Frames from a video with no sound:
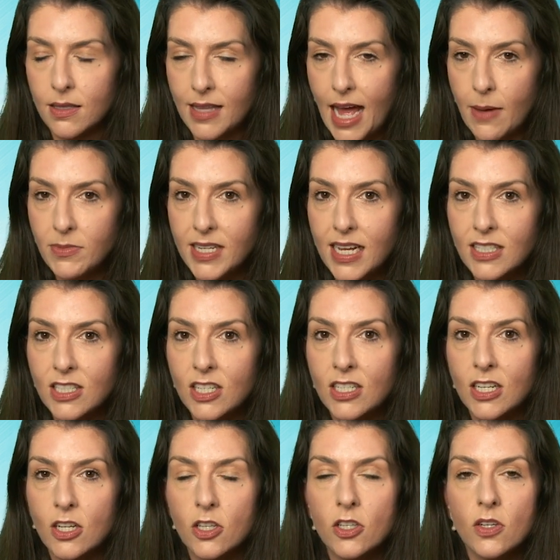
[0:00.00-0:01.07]
Lab tests
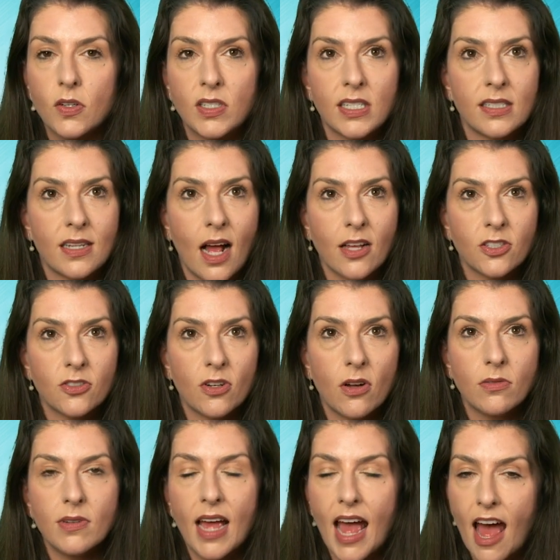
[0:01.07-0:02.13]
can include
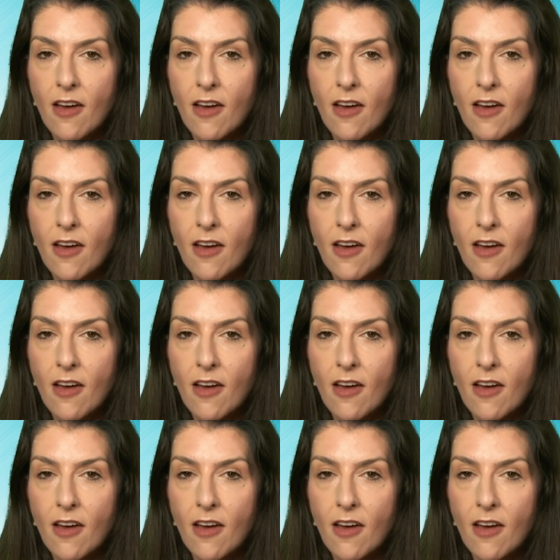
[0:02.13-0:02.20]
testosterone,